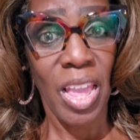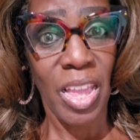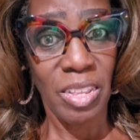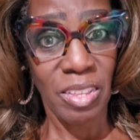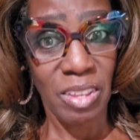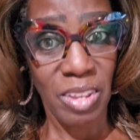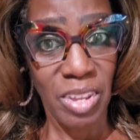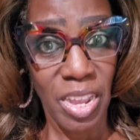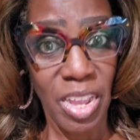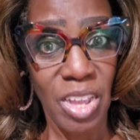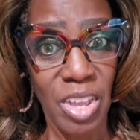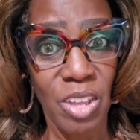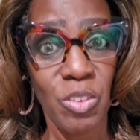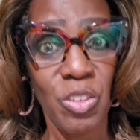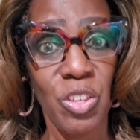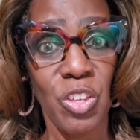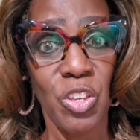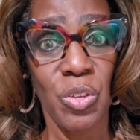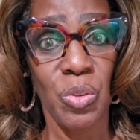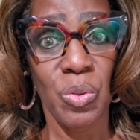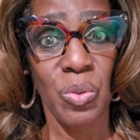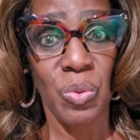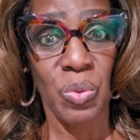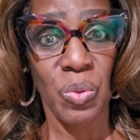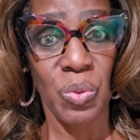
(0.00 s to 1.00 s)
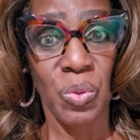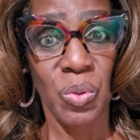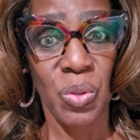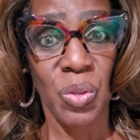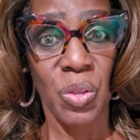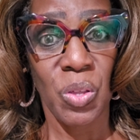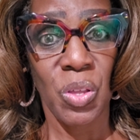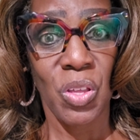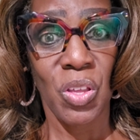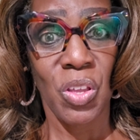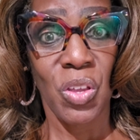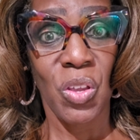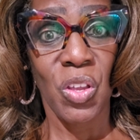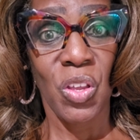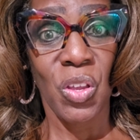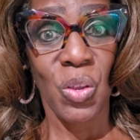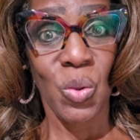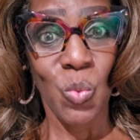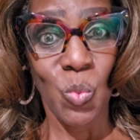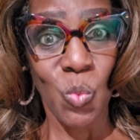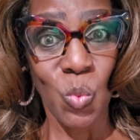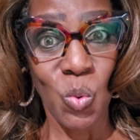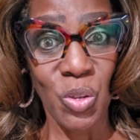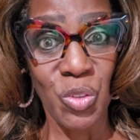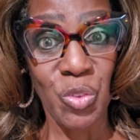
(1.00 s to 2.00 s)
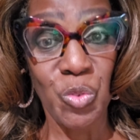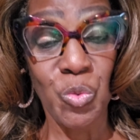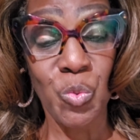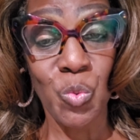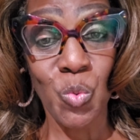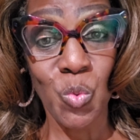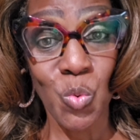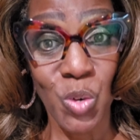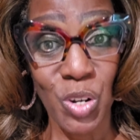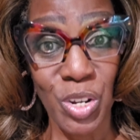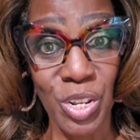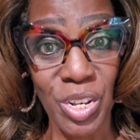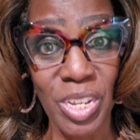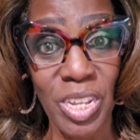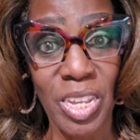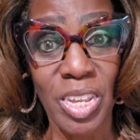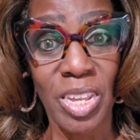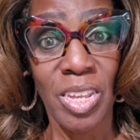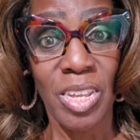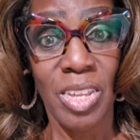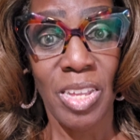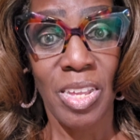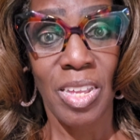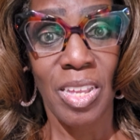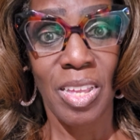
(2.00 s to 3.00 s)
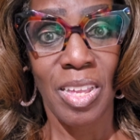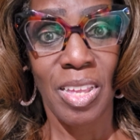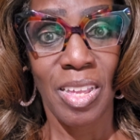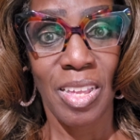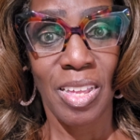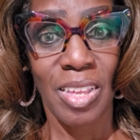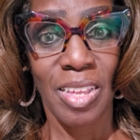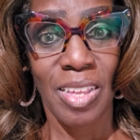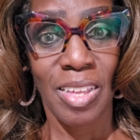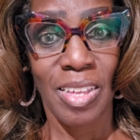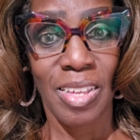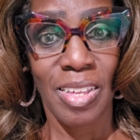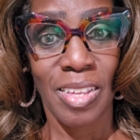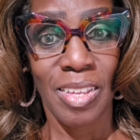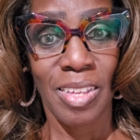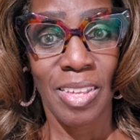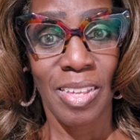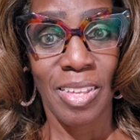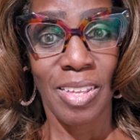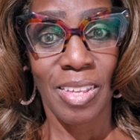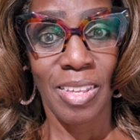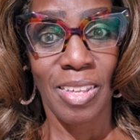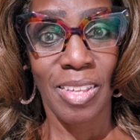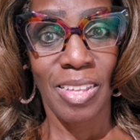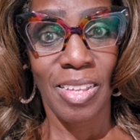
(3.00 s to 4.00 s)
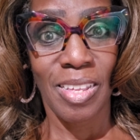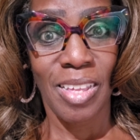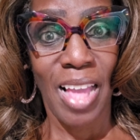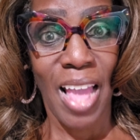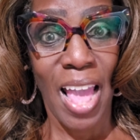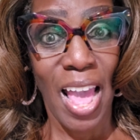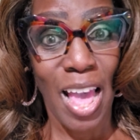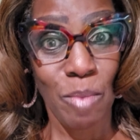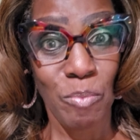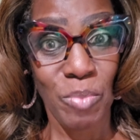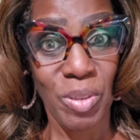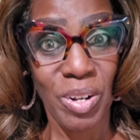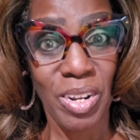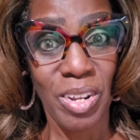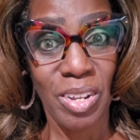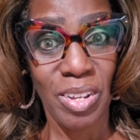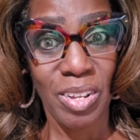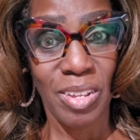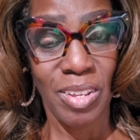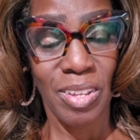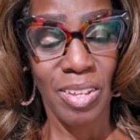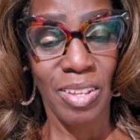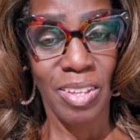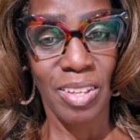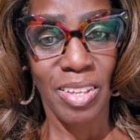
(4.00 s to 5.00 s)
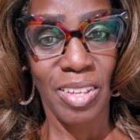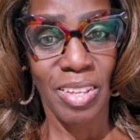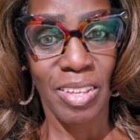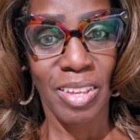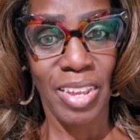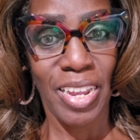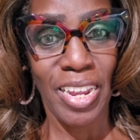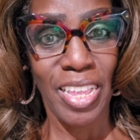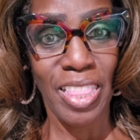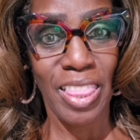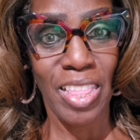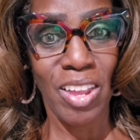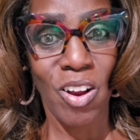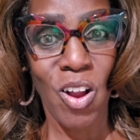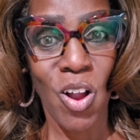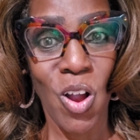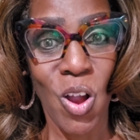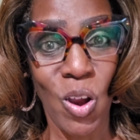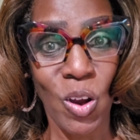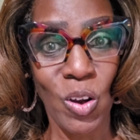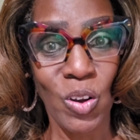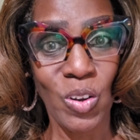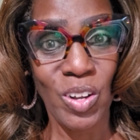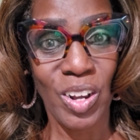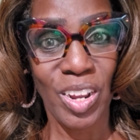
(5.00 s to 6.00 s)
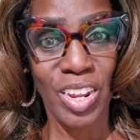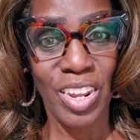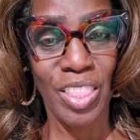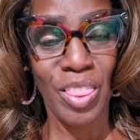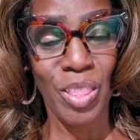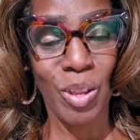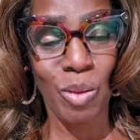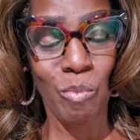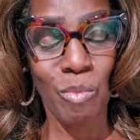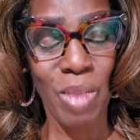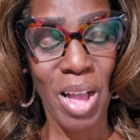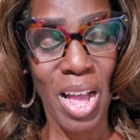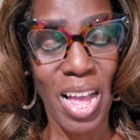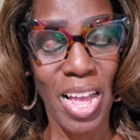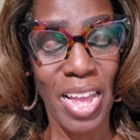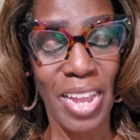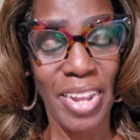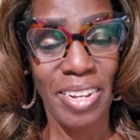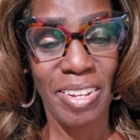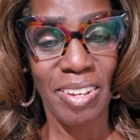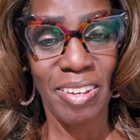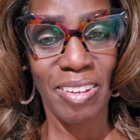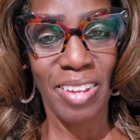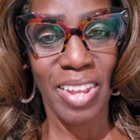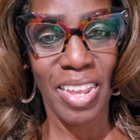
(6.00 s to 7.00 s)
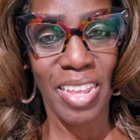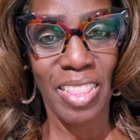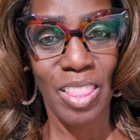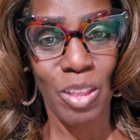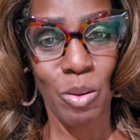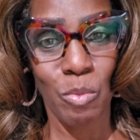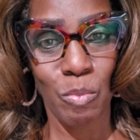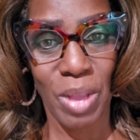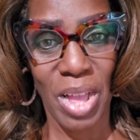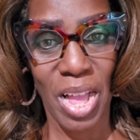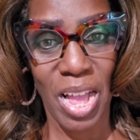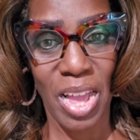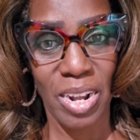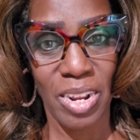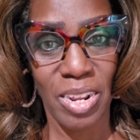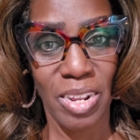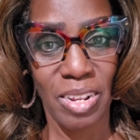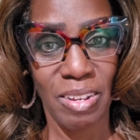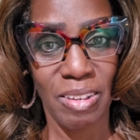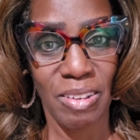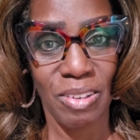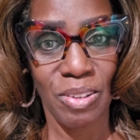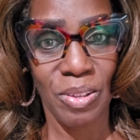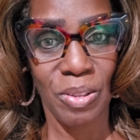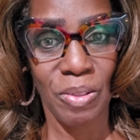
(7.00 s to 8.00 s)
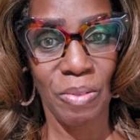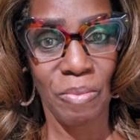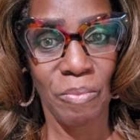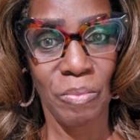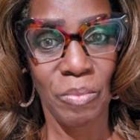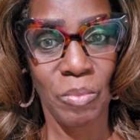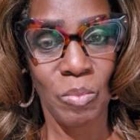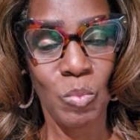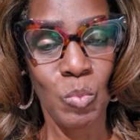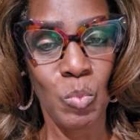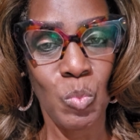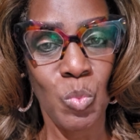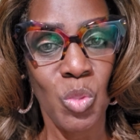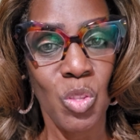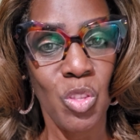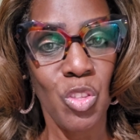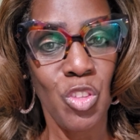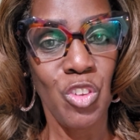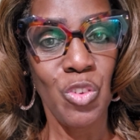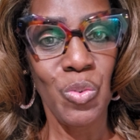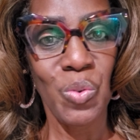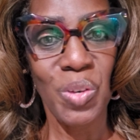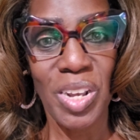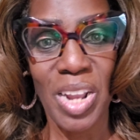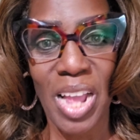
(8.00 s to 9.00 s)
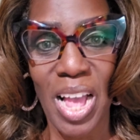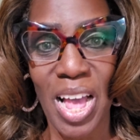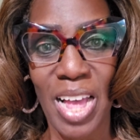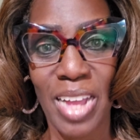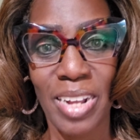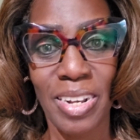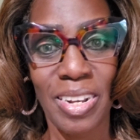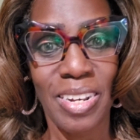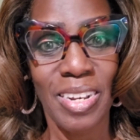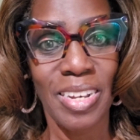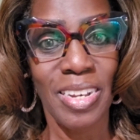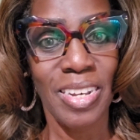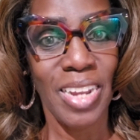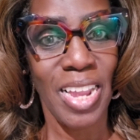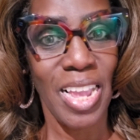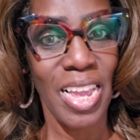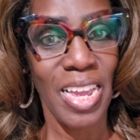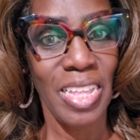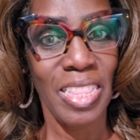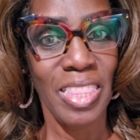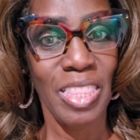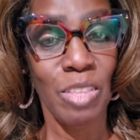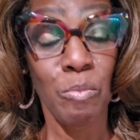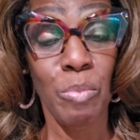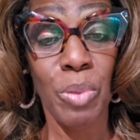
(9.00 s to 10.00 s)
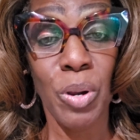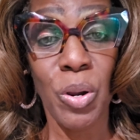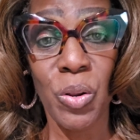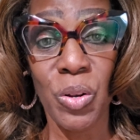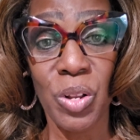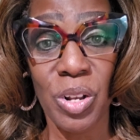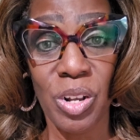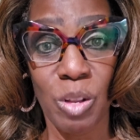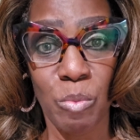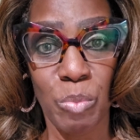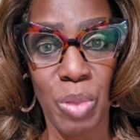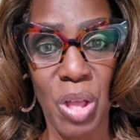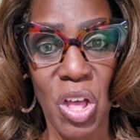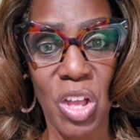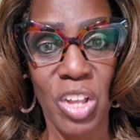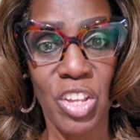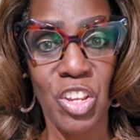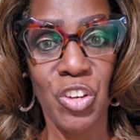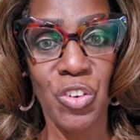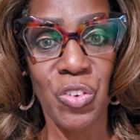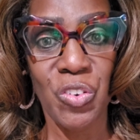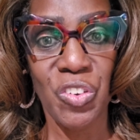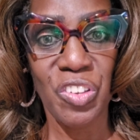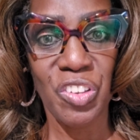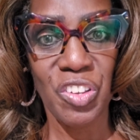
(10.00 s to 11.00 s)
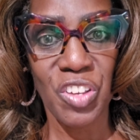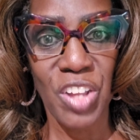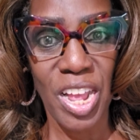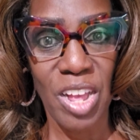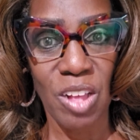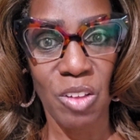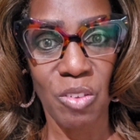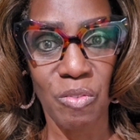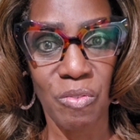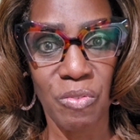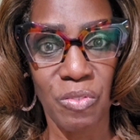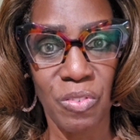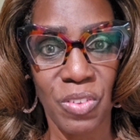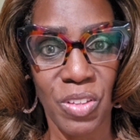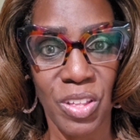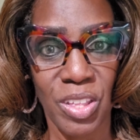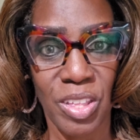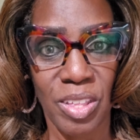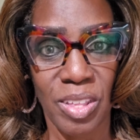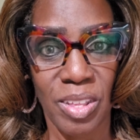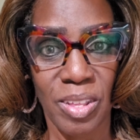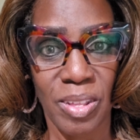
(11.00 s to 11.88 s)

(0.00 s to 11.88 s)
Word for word: and tell you what's really happening in their heart, in their minds, in their bodies, do not take the burden upon yourself.